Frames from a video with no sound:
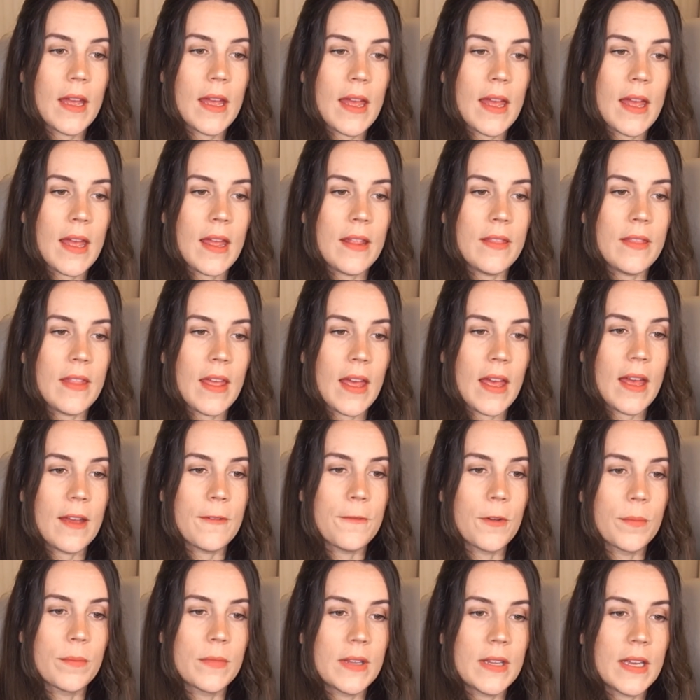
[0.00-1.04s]
and
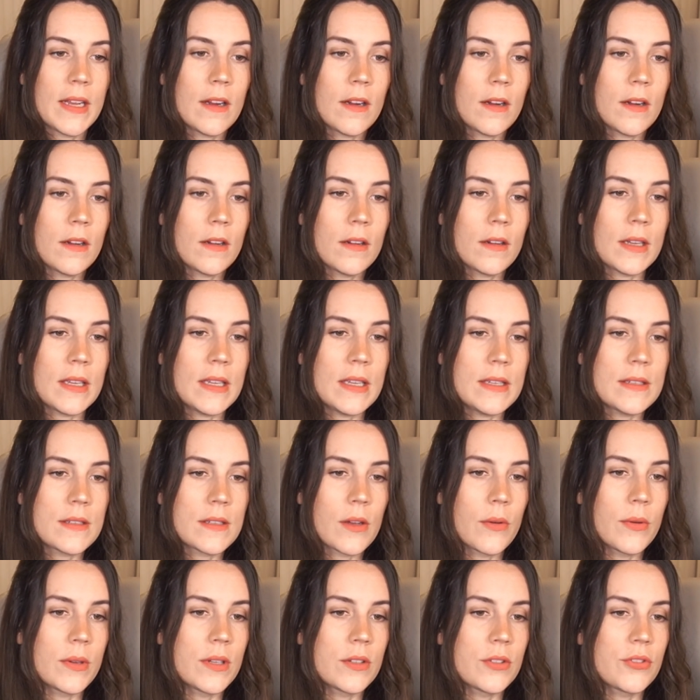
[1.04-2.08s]
that from there he's
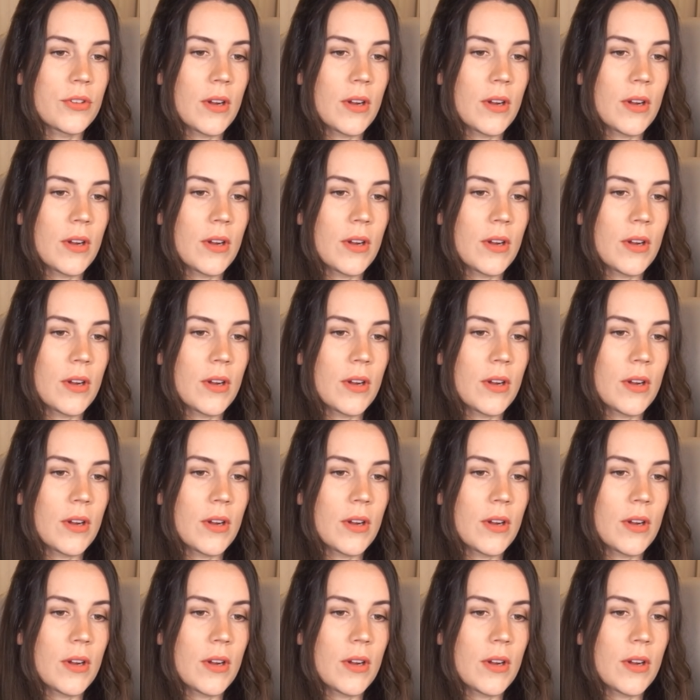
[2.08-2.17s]
going to